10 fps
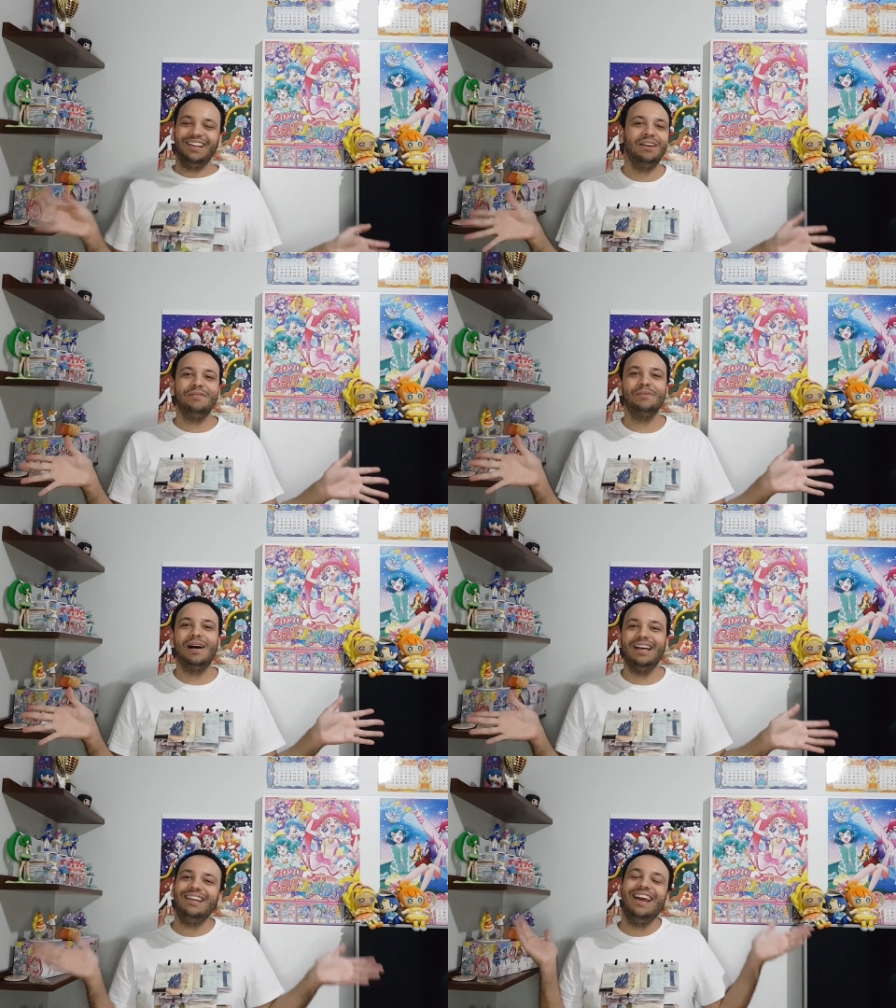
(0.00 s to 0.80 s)
Hello
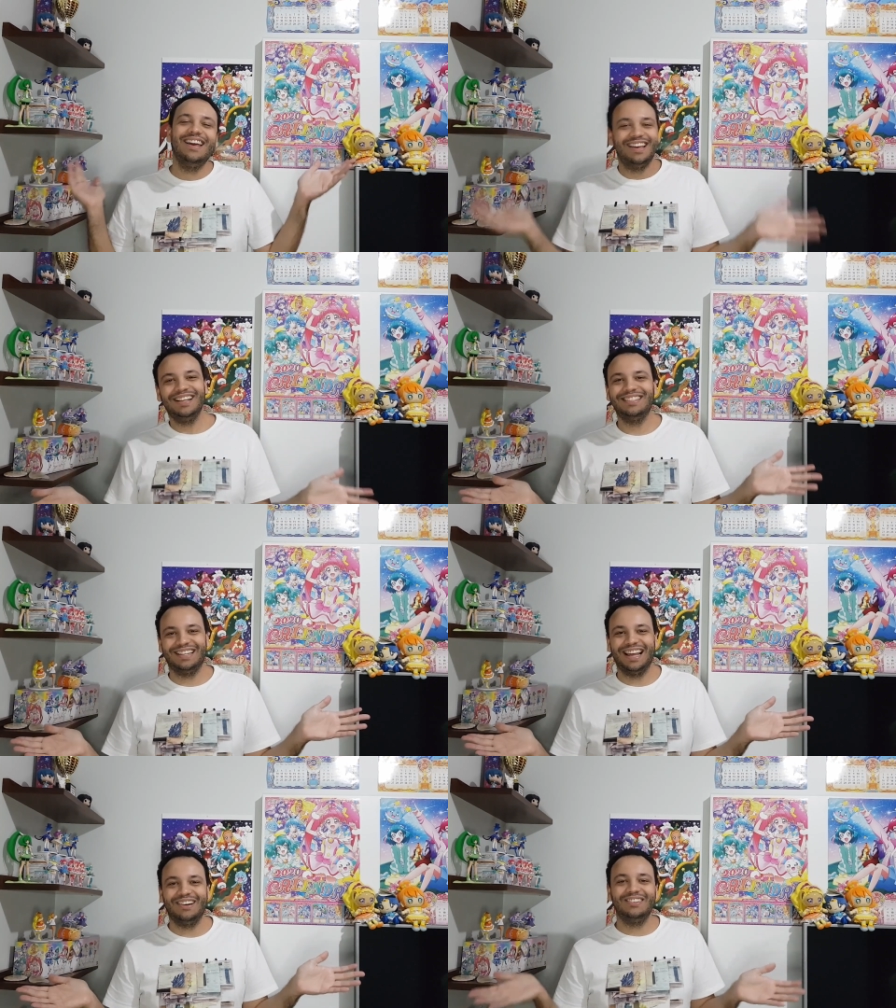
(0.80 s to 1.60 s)
everyone,
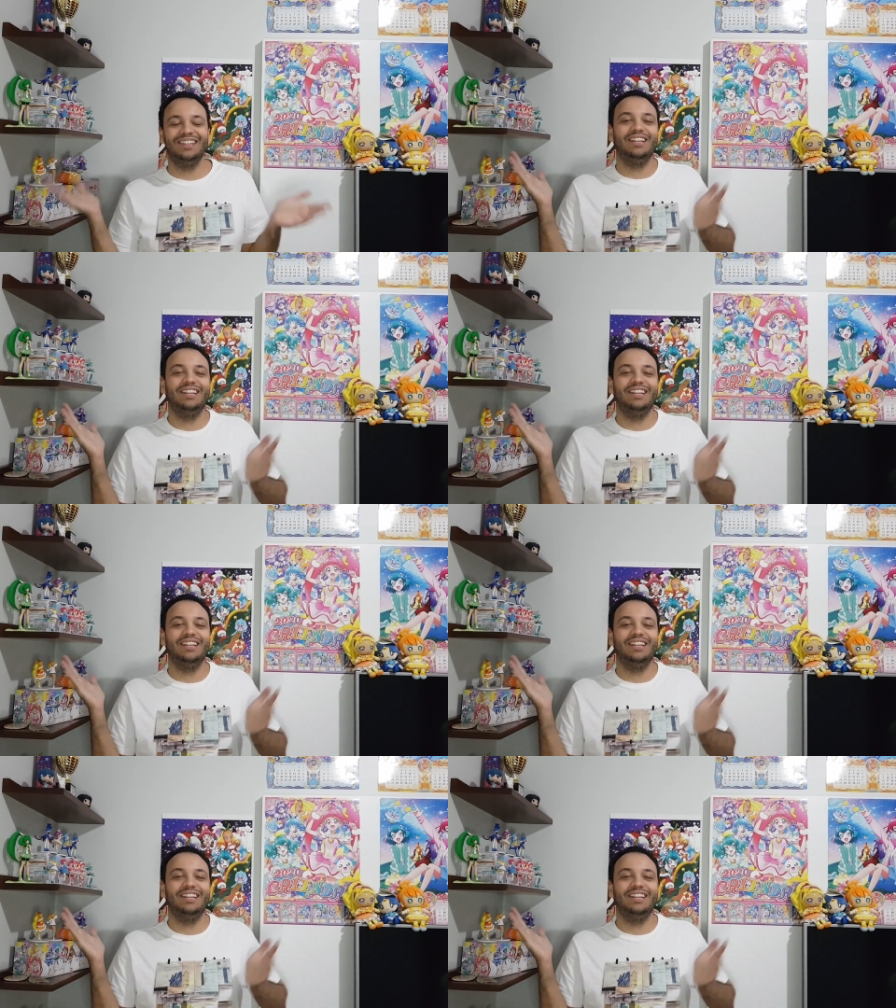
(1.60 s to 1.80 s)
it's Lel,